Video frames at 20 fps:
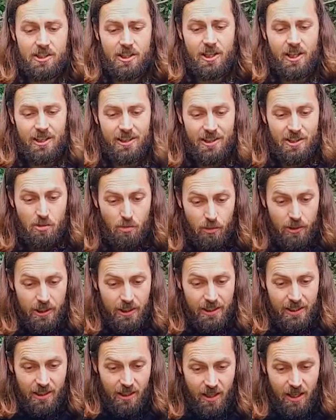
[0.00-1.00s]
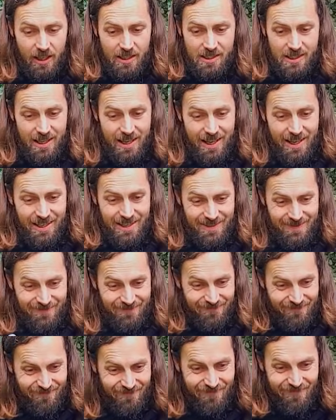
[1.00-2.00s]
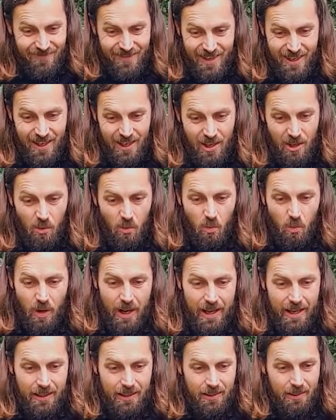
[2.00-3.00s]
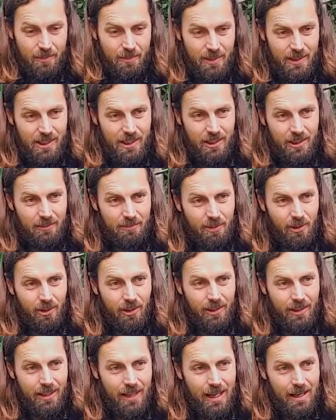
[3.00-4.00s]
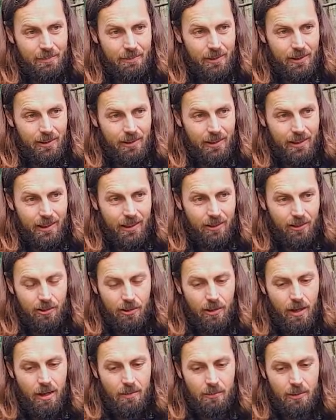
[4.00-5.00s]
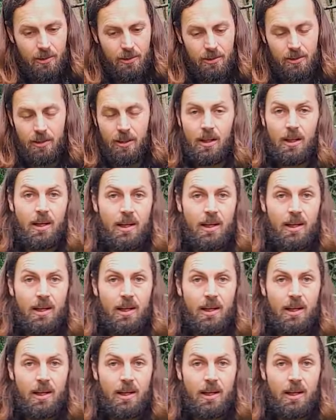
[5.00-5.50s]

dirt that's really nice and wet, but you can ball it up and it'll crumble.